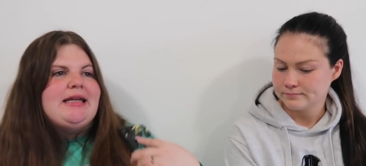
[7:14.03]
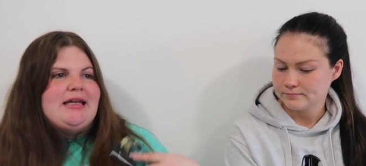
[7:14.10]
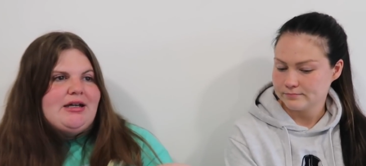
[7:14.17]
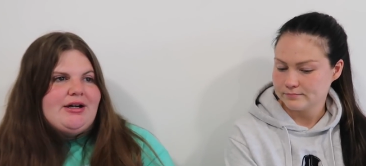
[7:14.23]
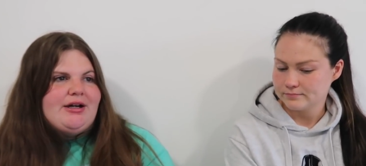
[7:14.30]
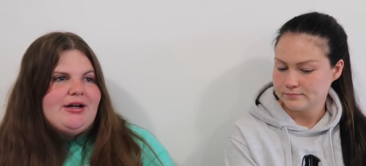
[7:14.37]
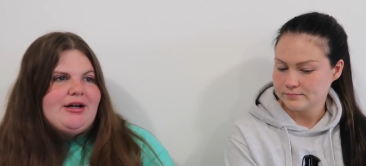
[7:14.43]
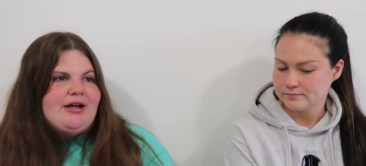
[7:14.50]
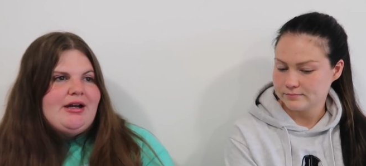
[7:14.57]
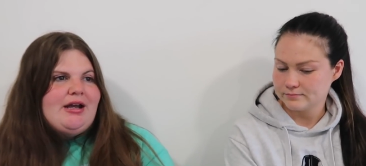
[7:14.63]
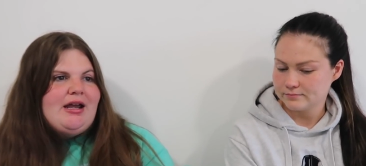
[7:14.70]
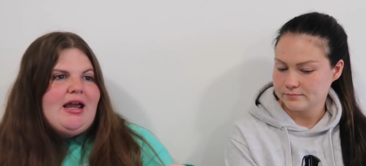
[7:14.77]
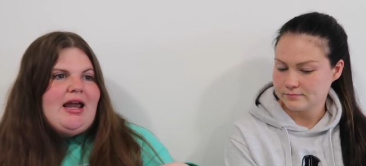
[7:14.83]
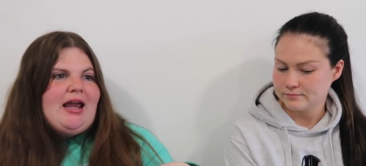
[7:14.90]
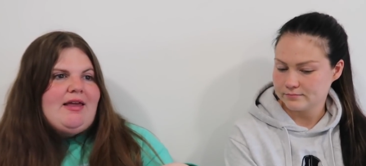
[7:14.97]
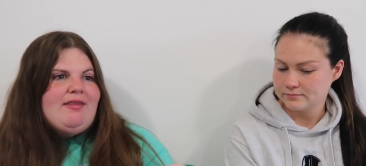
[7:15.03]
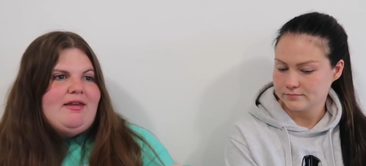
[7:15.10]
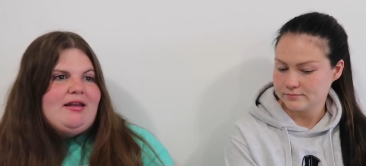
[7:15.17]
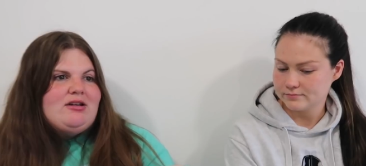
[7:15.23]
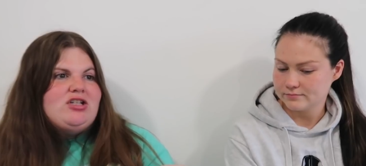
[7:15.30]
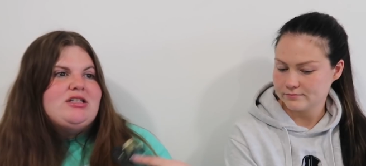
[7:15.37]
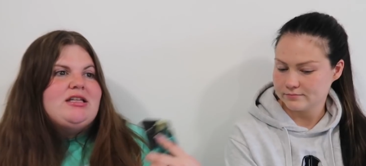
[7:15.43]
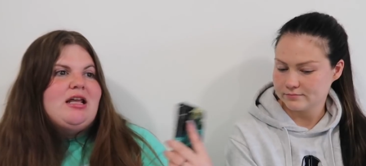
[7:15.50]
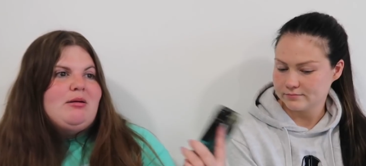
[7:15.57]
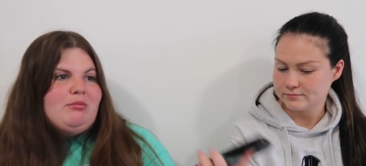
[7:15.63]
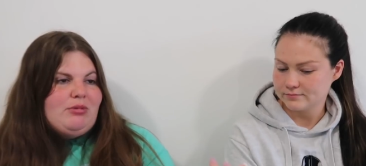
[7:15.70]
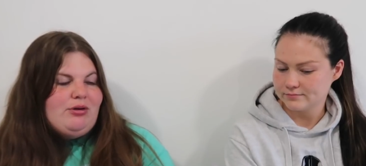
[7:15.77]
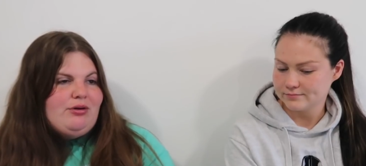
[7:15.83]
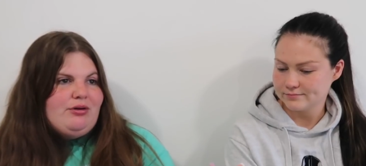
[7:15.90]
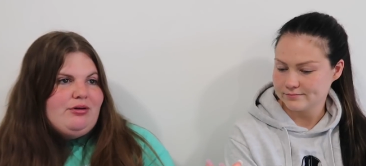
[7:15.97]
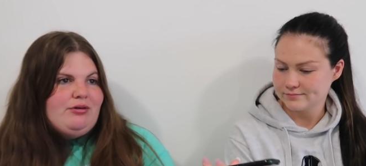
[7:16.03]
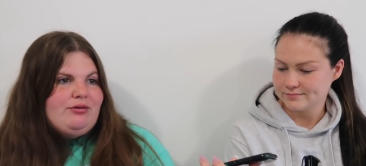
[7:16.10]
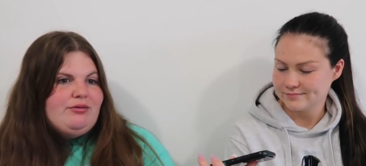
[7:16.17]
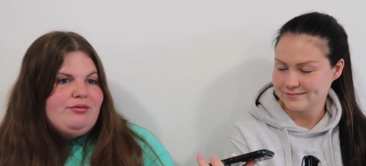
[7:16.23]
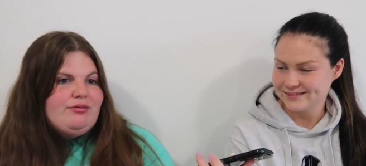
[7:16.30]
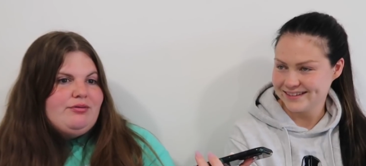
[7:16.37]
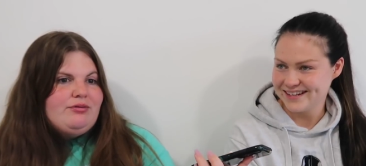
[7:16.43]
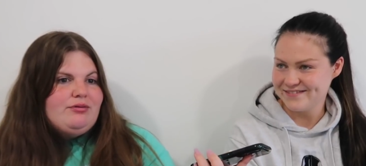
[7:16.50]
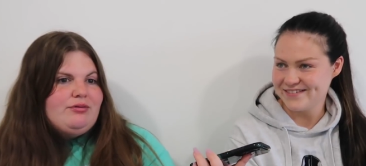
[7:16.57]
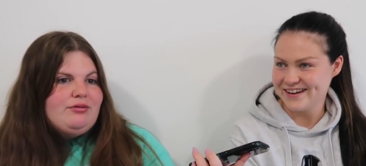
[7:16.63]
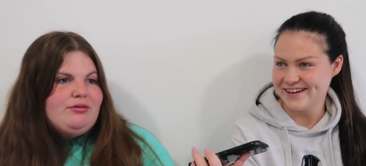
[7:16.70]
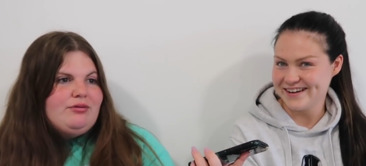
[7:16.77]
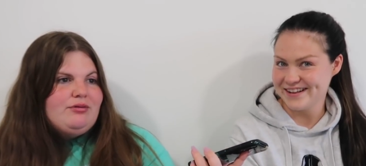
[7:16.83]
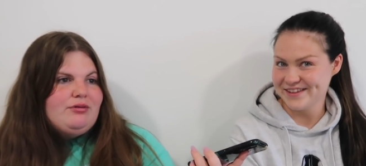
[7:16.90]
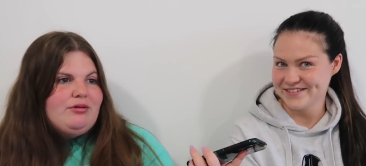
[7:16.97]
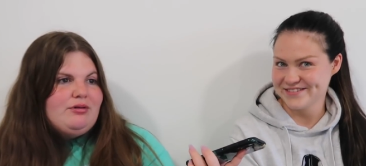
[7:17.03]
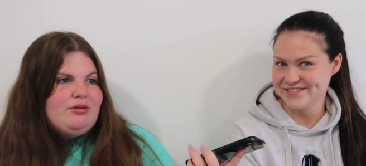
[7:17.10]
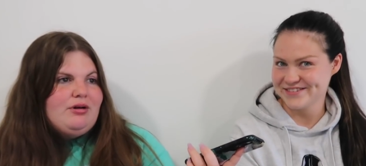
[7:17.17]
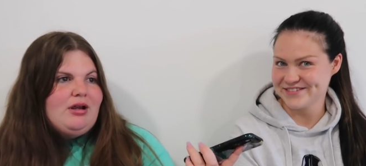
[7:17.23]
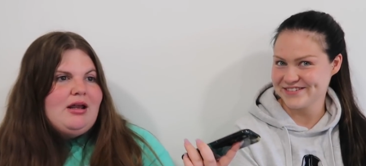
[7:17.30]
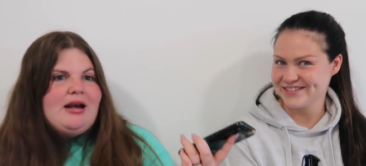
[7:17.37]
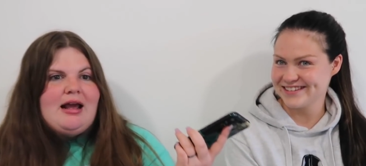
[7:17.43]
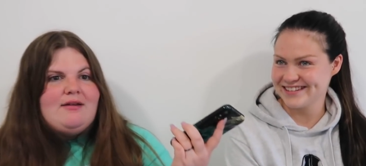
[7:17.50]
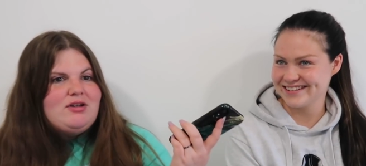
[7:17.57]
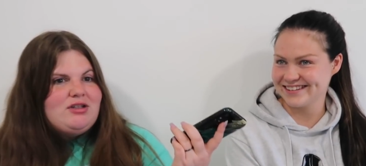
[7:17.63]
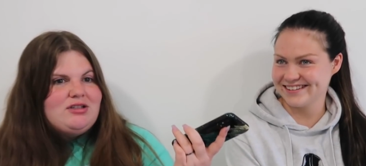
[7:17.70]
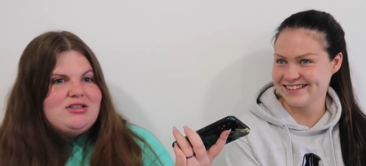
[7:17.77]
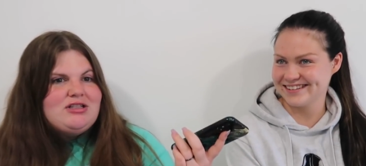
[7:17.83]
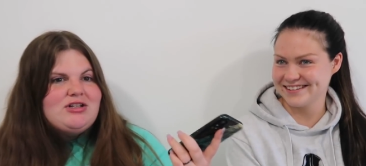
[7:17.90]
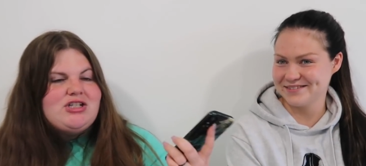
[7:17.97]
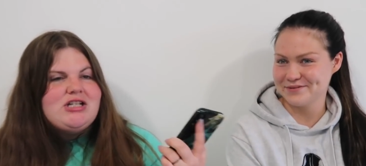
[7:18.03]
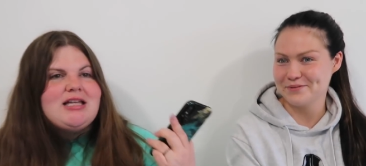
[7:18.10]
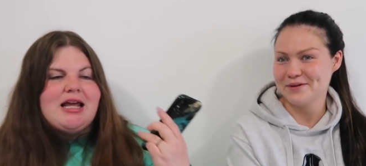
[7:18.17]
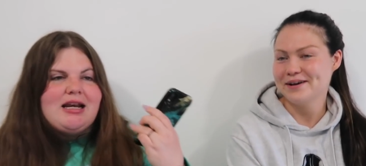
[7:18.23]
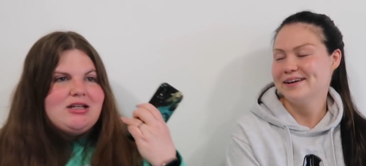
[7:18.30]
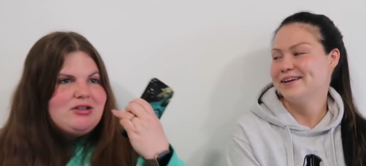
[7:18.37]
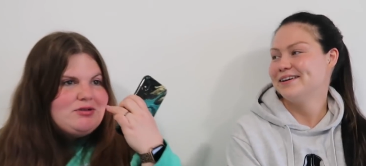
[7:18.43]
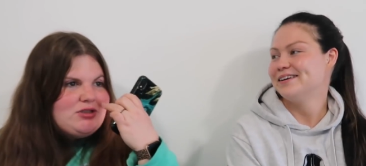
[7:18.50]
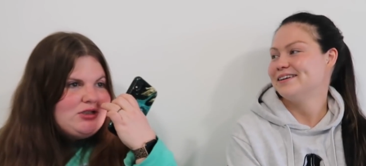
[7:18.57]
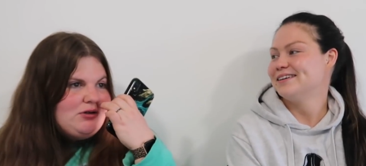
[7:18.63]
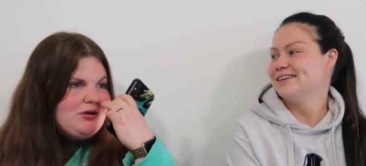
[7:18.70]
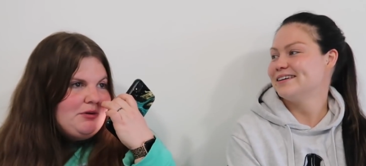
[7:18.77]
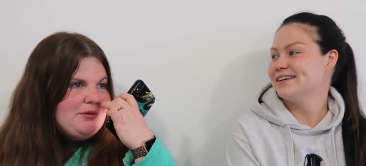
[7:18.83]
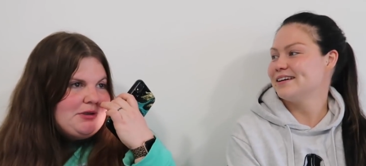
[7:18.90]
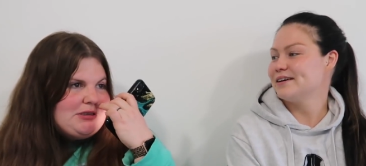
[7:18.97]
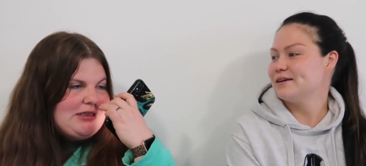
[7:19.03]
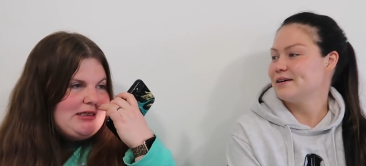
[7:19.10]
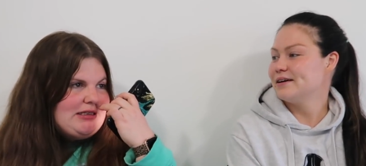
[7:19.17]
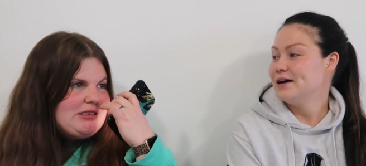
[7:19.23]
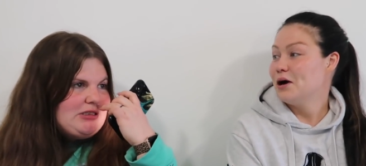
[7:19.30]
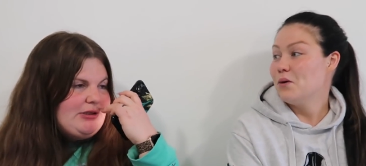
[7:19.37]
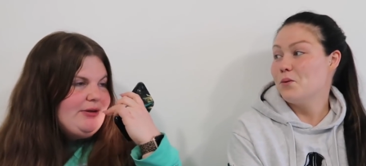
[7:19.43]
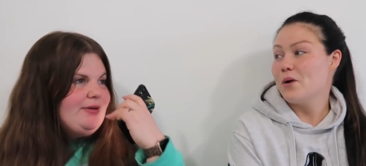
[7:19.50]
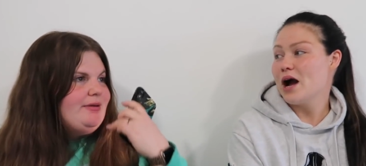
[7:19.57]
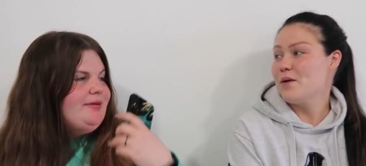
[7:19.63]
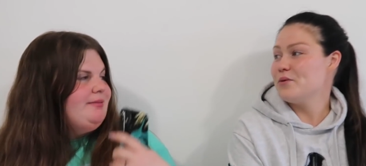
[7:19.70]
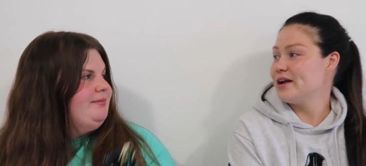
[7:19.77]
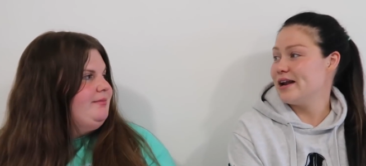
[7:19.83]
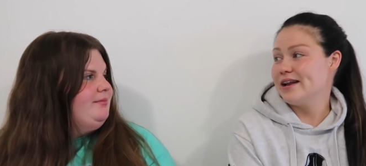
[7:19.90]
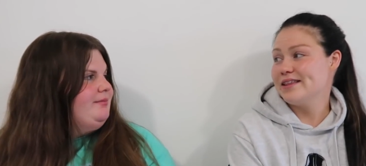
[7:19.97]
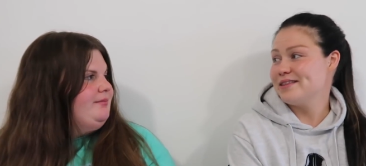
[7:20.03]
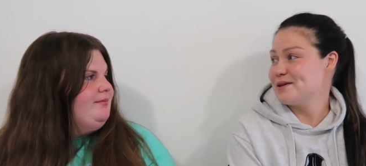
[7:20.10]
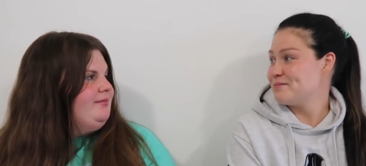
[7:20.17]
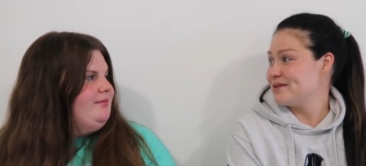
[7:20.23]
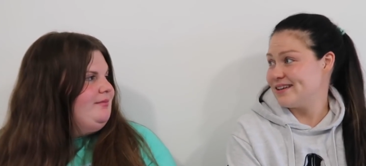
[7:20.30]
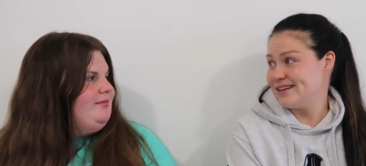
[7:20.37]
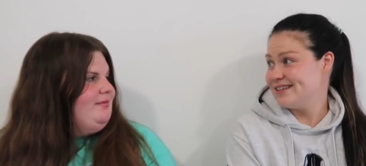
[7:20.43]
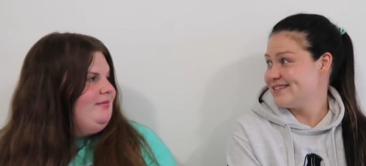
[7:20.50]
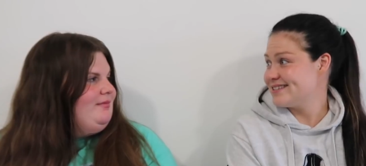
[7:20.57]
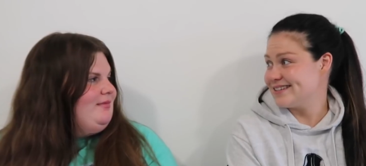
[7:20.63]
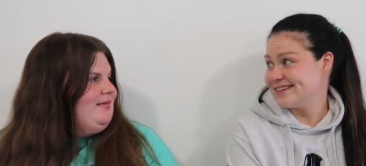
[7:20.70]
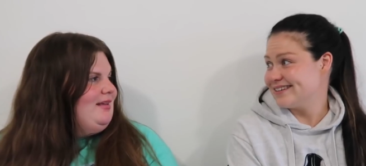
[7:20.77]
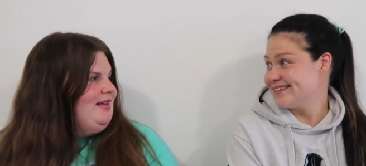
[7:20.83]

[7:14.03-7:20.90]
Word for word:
Speaker 1: here. And then she's gonna move. And find another routine. And have to, so she's gotta do two new routines soon. Why would
Speaker 2: anything be easy?